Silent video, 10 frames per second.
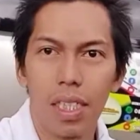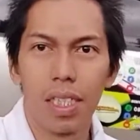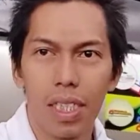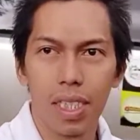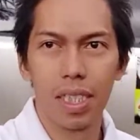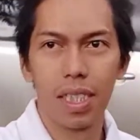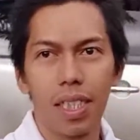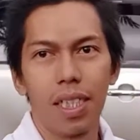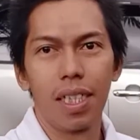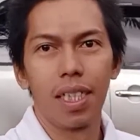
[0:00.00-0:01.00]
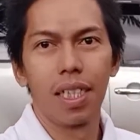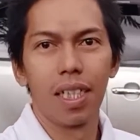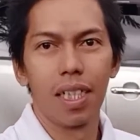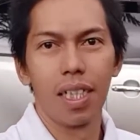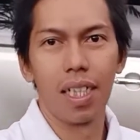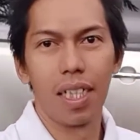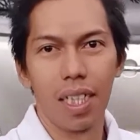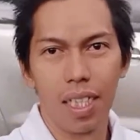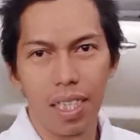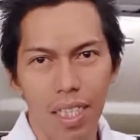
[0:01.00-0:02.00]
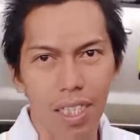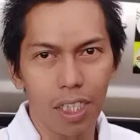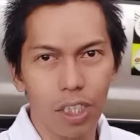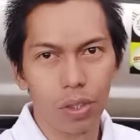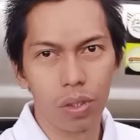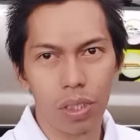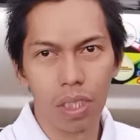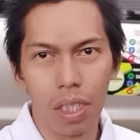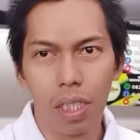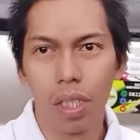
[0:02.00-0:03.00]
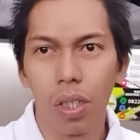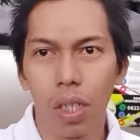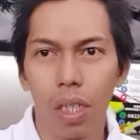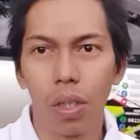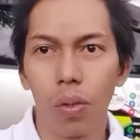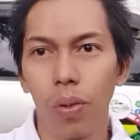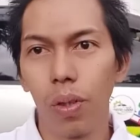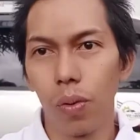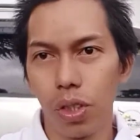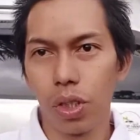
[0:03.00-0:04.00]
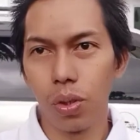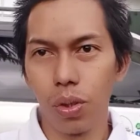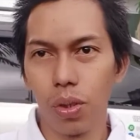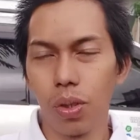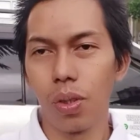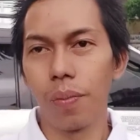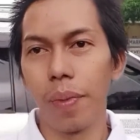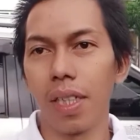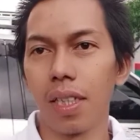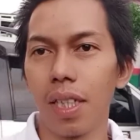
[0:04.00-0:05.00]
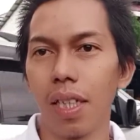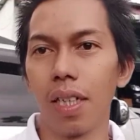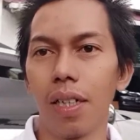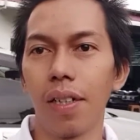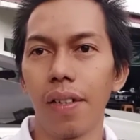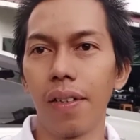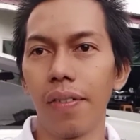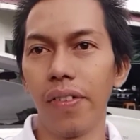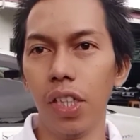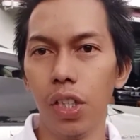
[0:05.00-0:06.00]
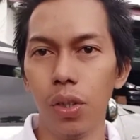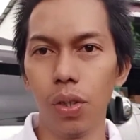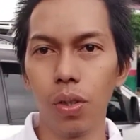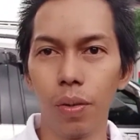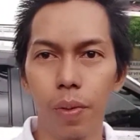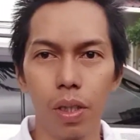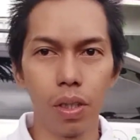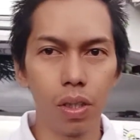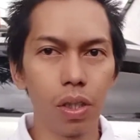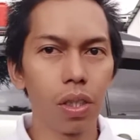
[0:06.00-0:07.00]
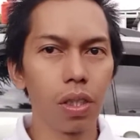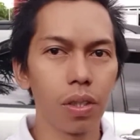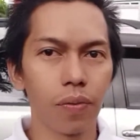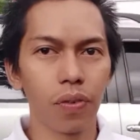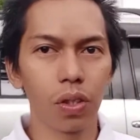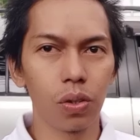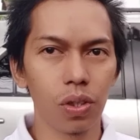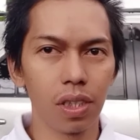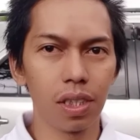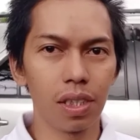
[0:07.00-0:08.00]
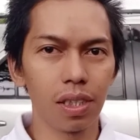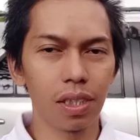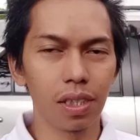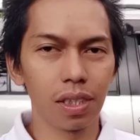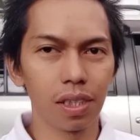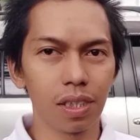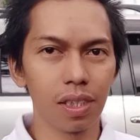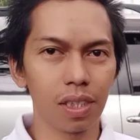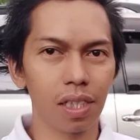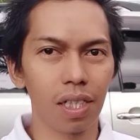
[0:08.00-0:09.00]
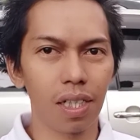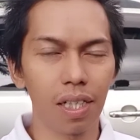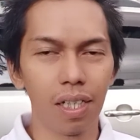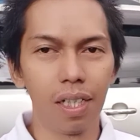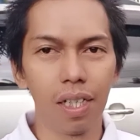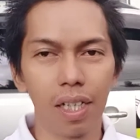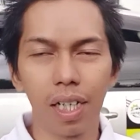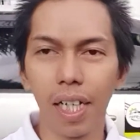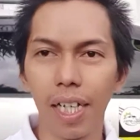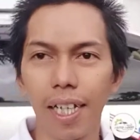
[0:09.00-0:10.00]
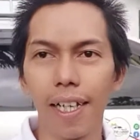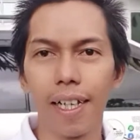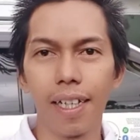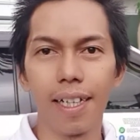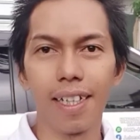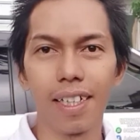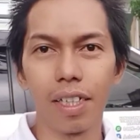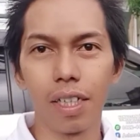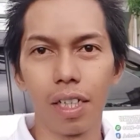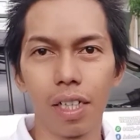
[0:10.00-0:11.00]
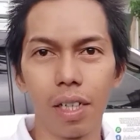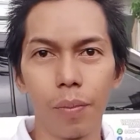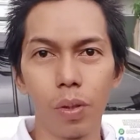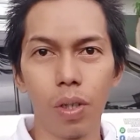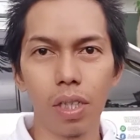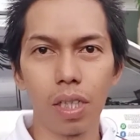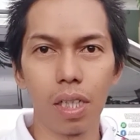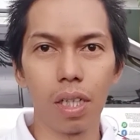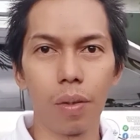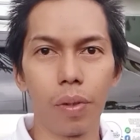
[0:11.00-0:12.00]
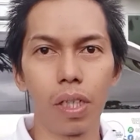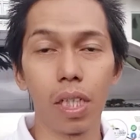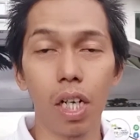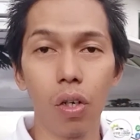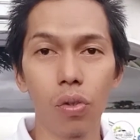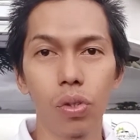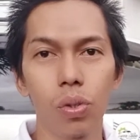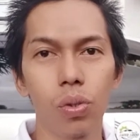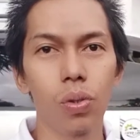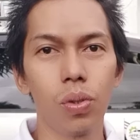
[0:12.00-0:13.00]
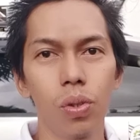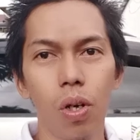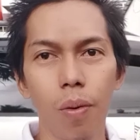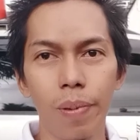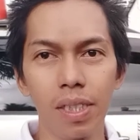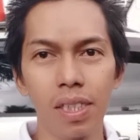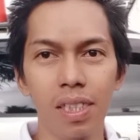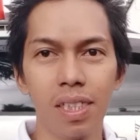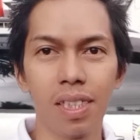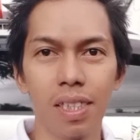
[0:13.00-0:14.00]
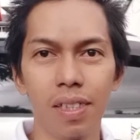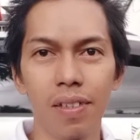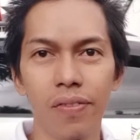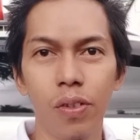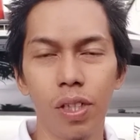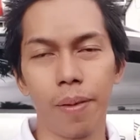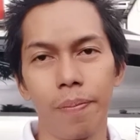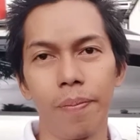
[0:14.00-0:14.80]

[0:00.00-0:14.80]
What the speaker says: yes, and we want to make a video about Fortuner, this car, and about what? About how to open the fuel cap.